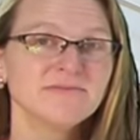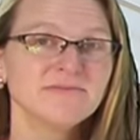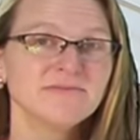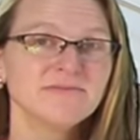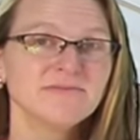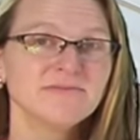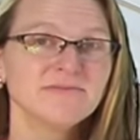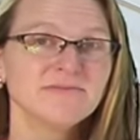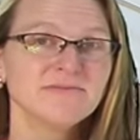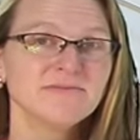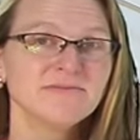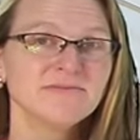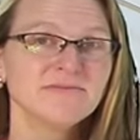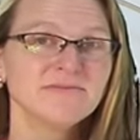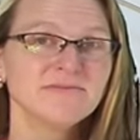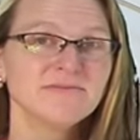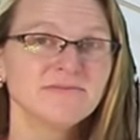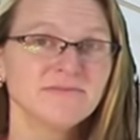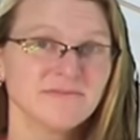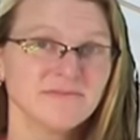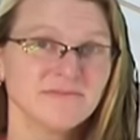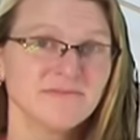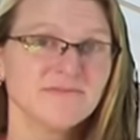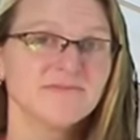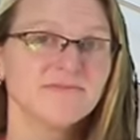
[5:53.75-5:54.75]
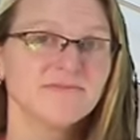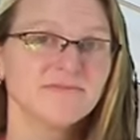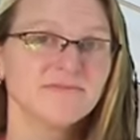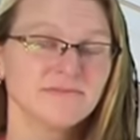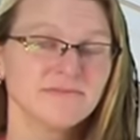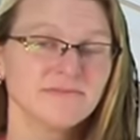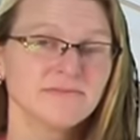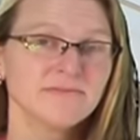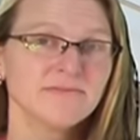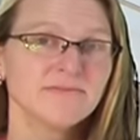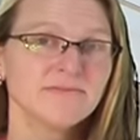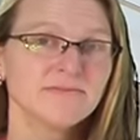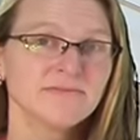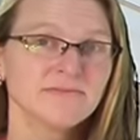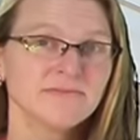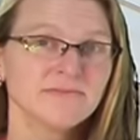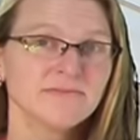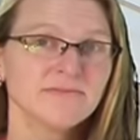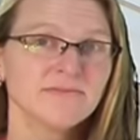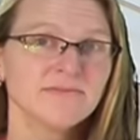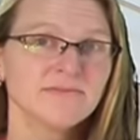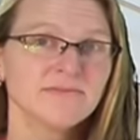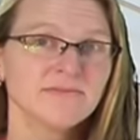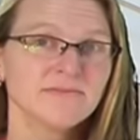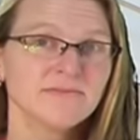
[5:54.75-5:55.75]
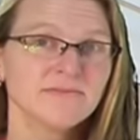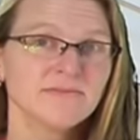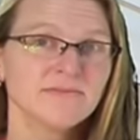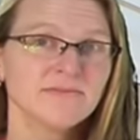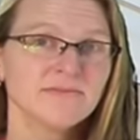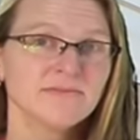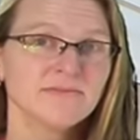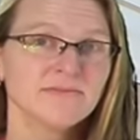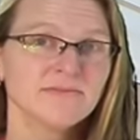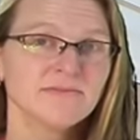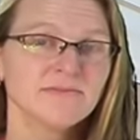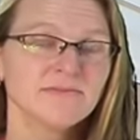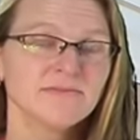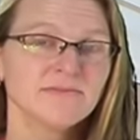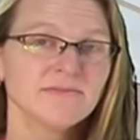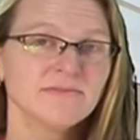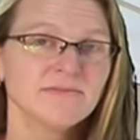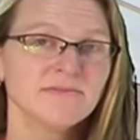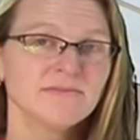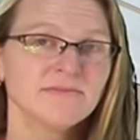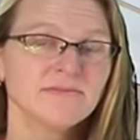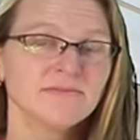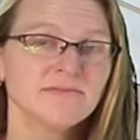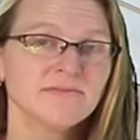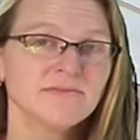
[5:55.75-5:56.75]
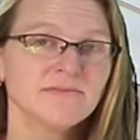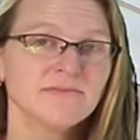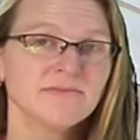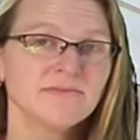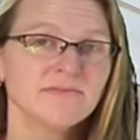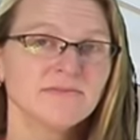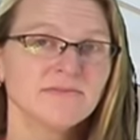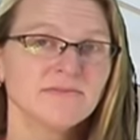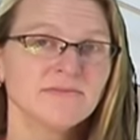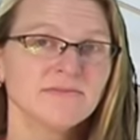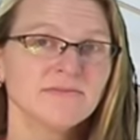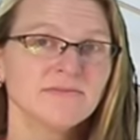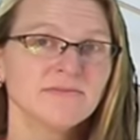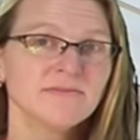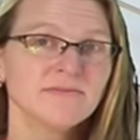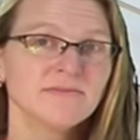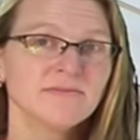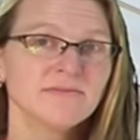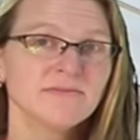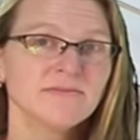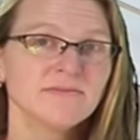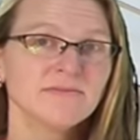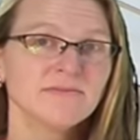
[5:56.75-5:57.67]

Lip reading: No words are spoken by the person on screen.